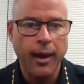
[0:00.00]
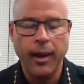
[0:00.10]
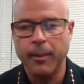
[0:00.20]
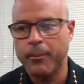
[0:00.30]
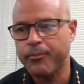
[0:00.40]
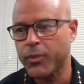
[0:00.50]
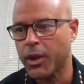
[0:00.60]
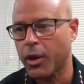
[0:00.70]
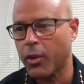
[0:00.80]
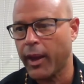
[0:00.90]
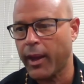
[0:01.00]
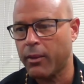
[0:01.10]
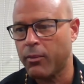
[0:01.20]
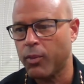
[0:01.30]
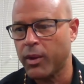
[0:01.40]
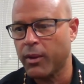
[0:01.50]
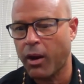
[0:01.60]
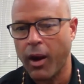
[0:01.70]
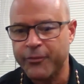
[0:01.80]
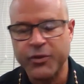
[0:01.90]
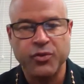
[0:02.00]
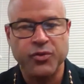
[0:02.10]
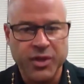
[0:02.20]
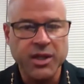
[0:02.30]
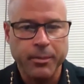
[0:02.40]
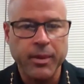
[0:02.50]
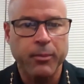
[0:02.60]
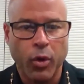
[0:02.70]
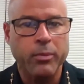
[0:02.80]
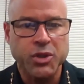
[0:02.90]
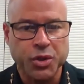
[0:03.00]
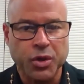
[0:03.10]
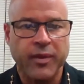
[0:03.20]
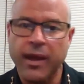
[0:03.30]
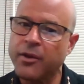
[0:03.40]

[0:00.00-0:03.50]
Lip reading: And our officers need to be more mature.